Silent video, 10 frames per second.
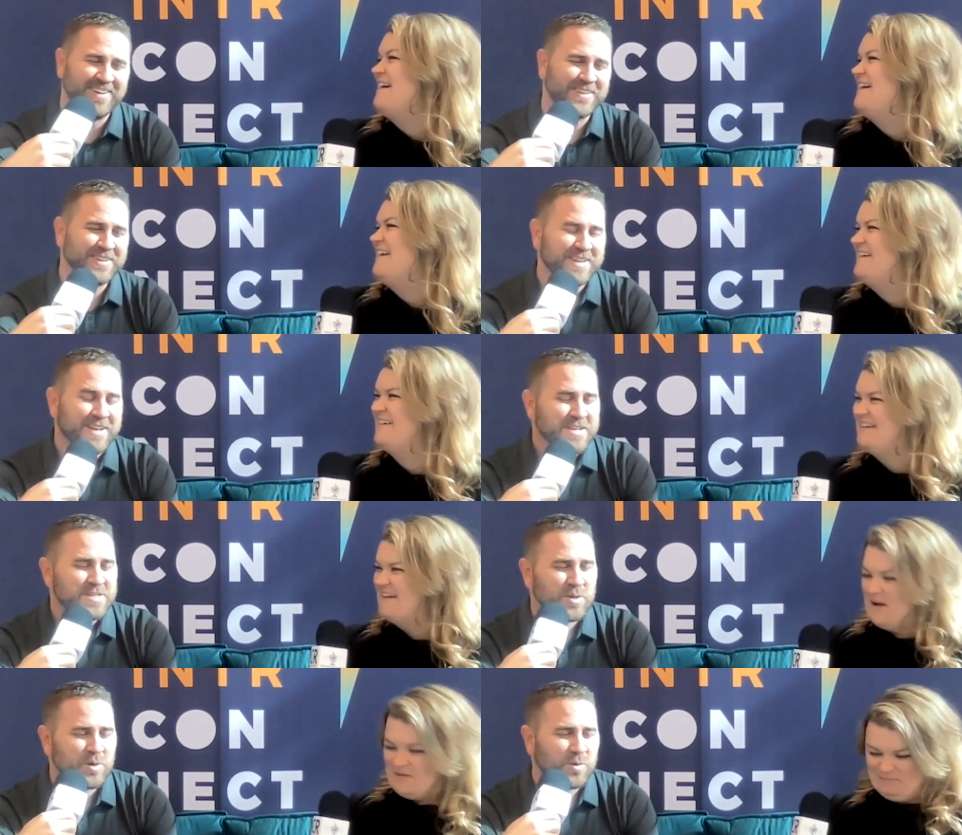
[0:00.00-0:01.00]
Speaker 1: all good
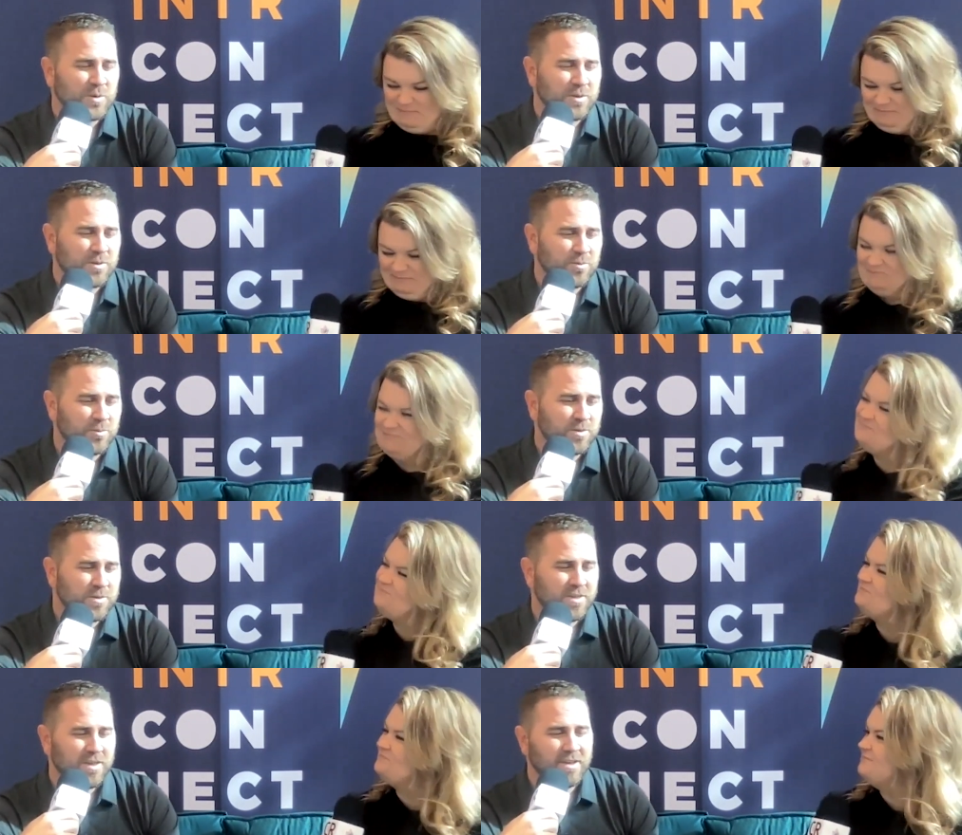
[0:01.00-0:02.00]
so uh,
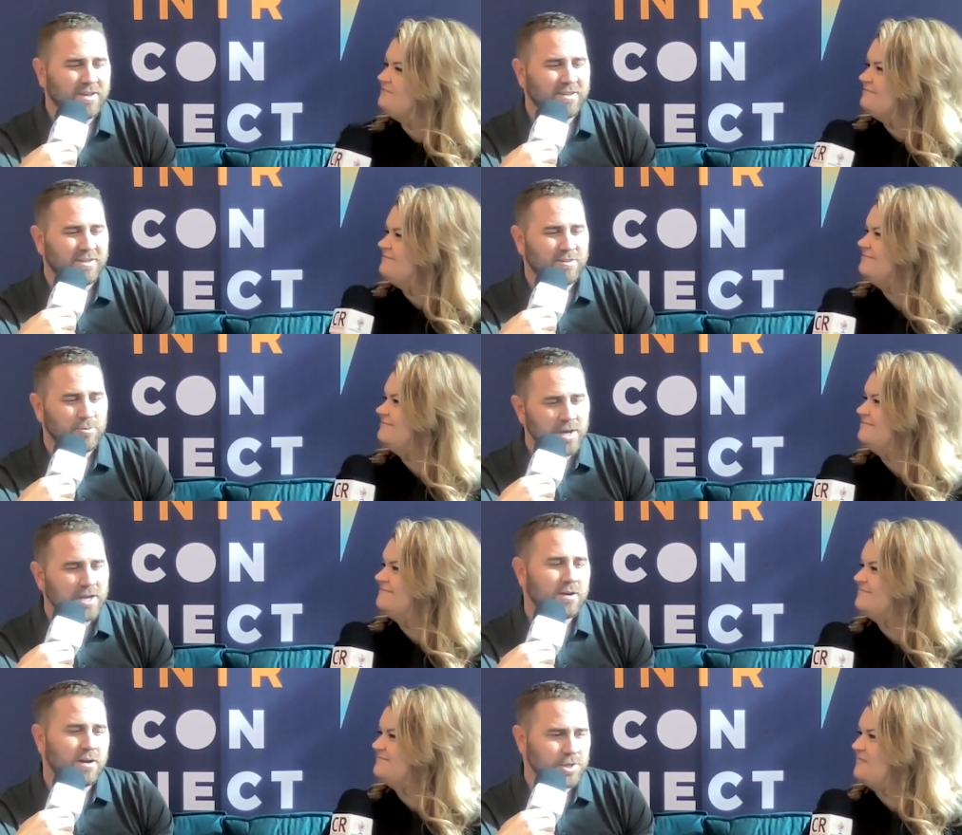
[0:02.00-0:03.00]
the uh the
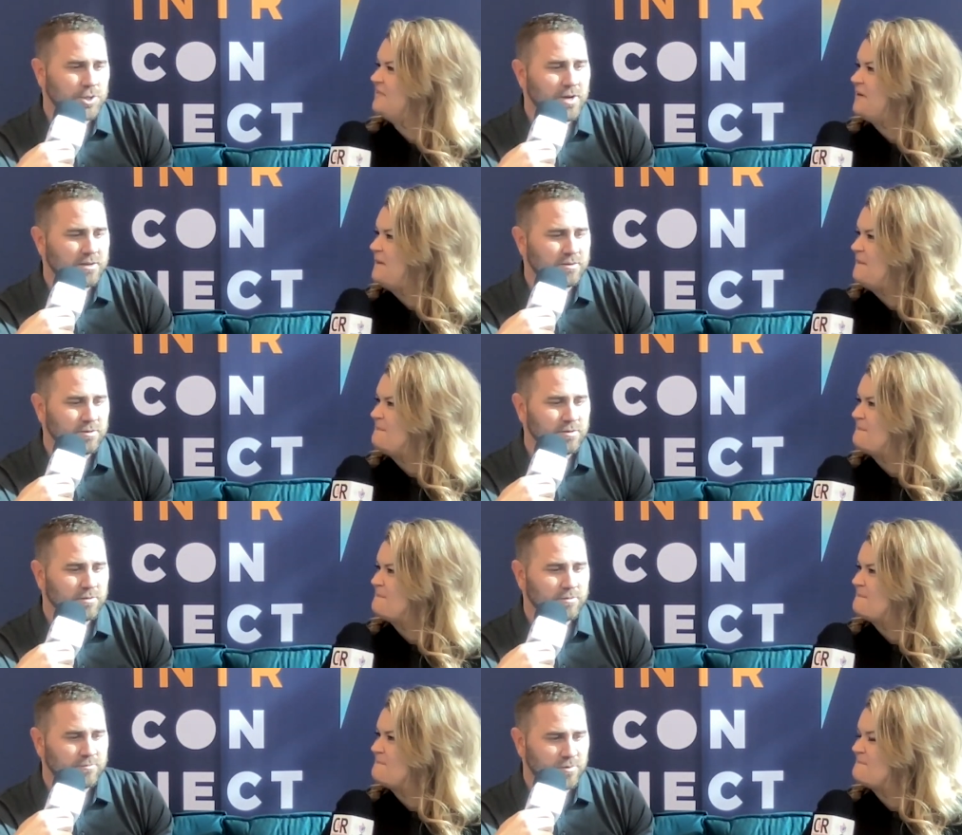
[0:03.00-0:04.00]
right contractor
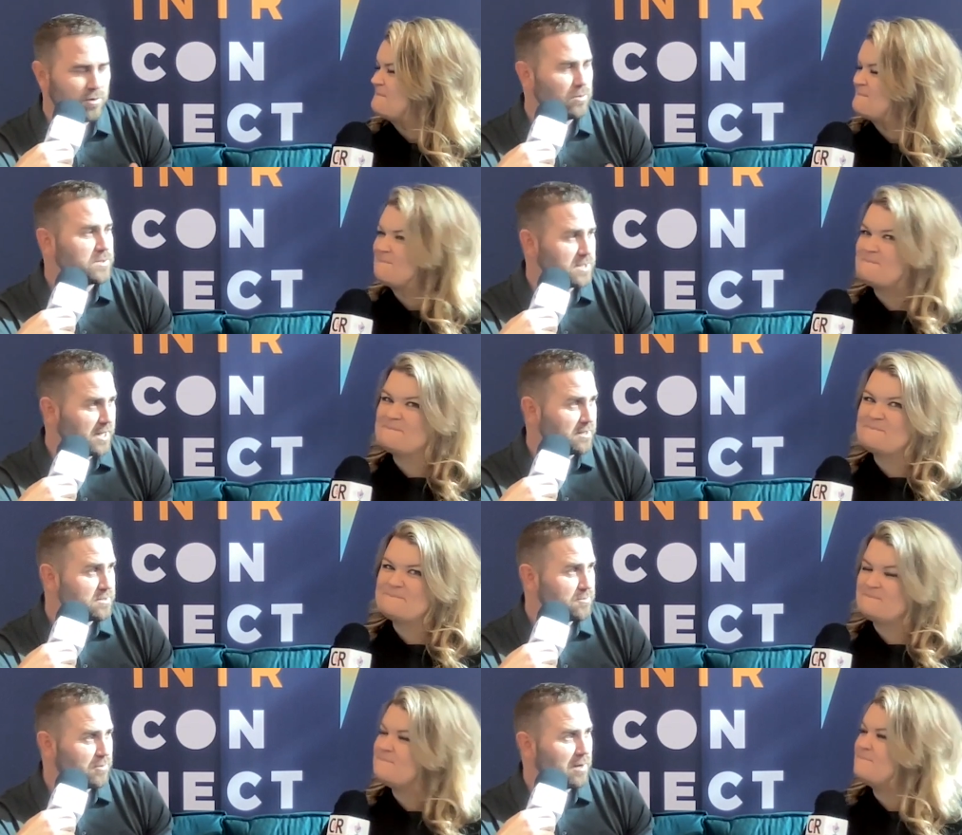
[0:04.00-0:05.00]
for
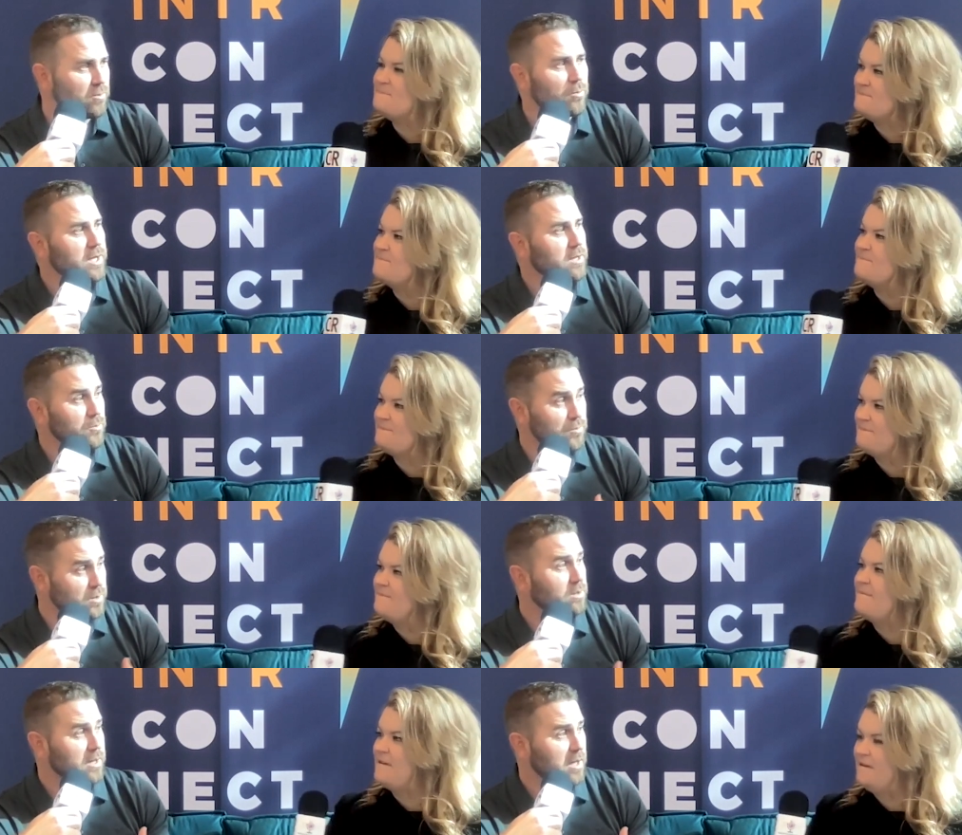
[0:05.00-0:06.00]
ocs right where we can
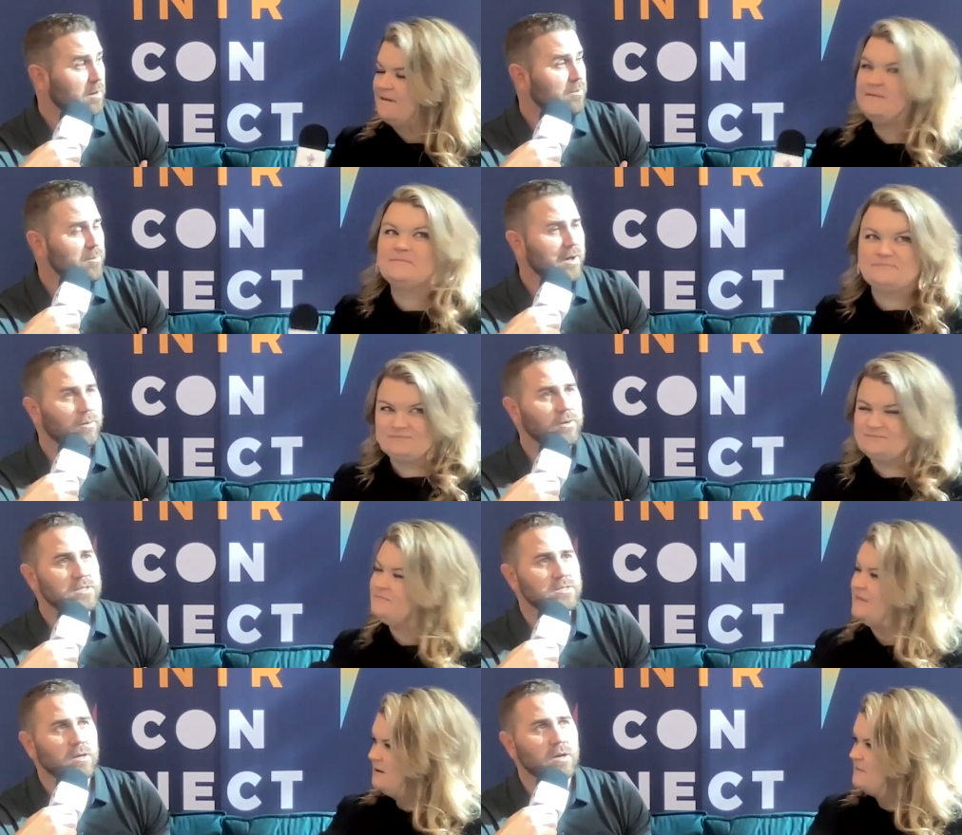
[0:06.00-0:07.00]
really help them out
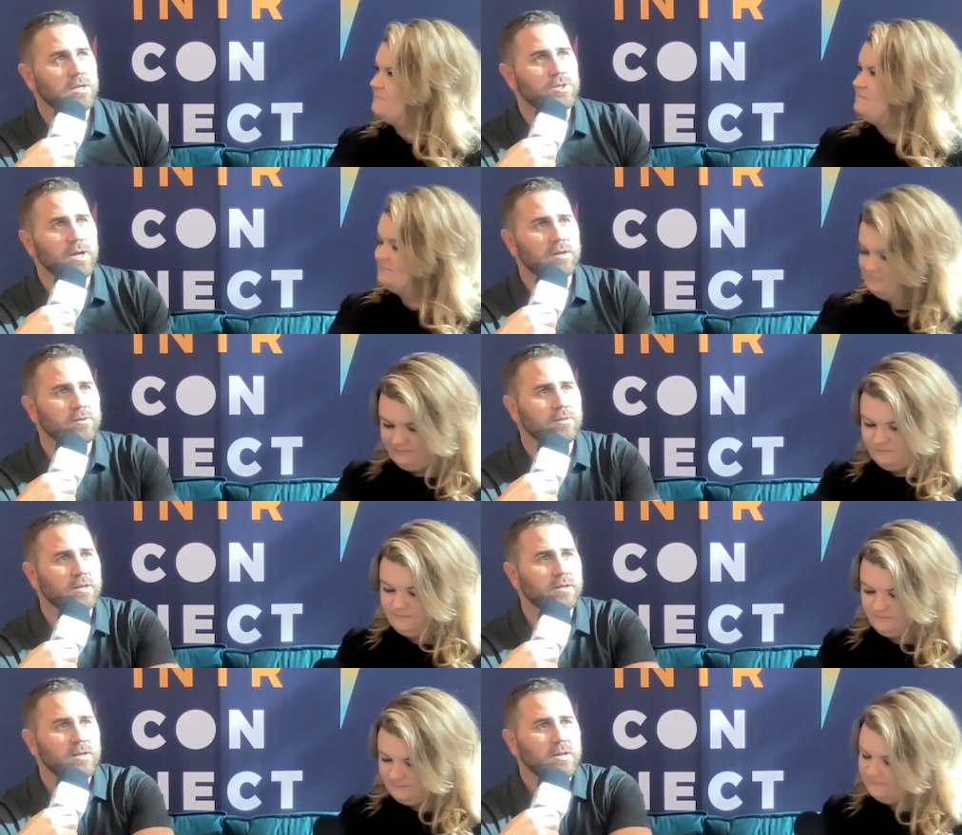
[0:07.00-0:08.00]
is the yep. contractor
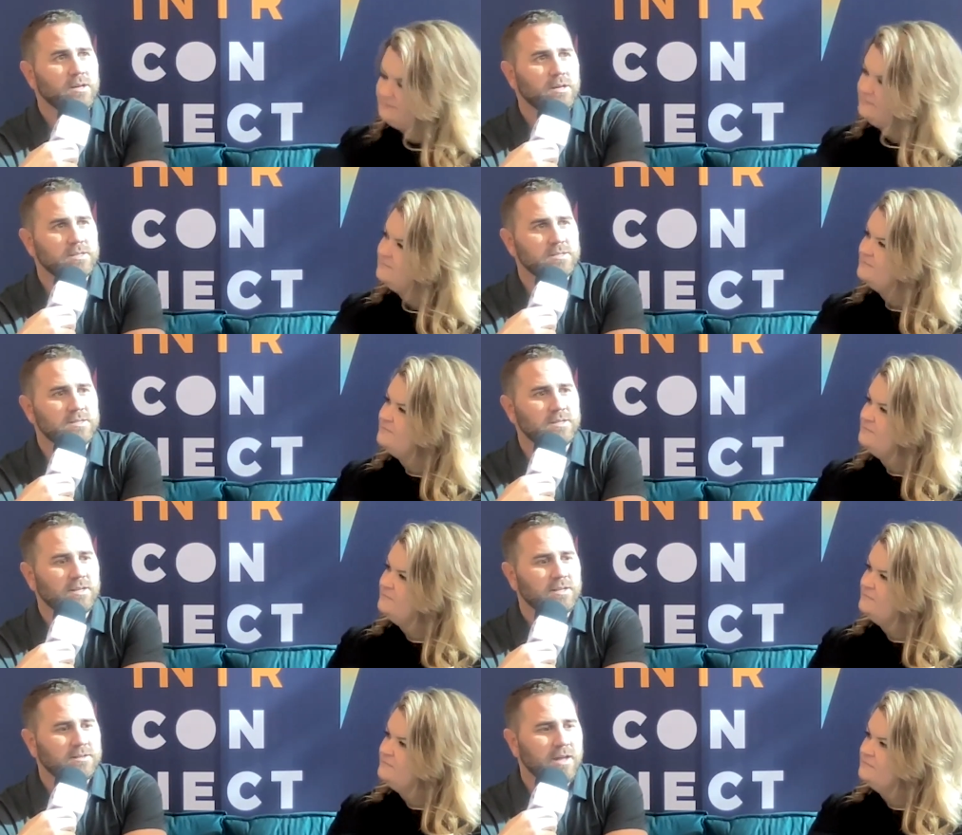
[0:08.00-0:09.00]
that is
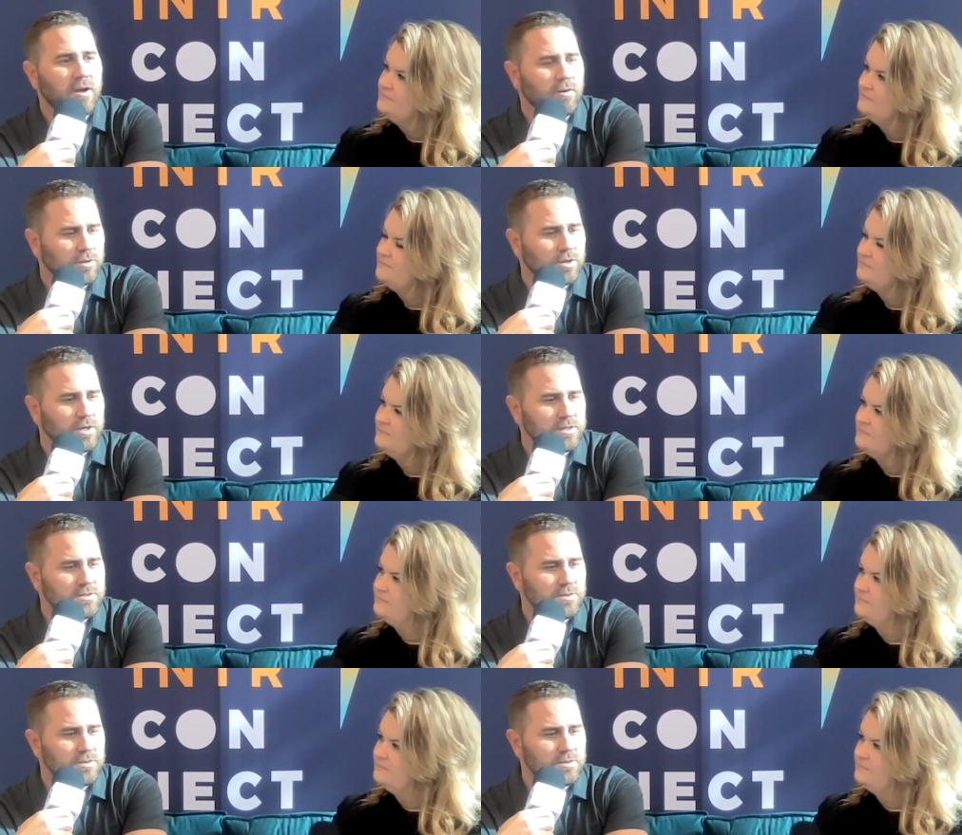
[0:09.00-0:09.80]
they are looking